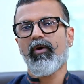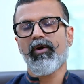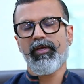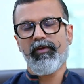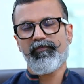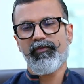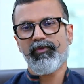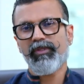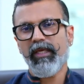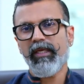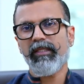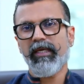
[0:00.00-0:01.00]
or if you
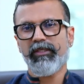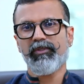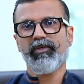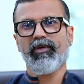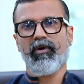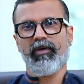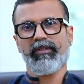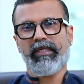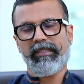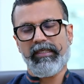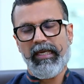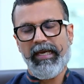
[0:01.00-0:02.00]
think that you're on
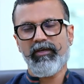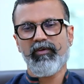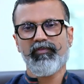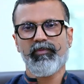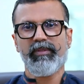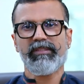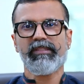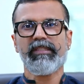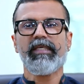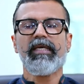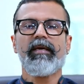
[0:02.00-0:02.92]
that line of obesity,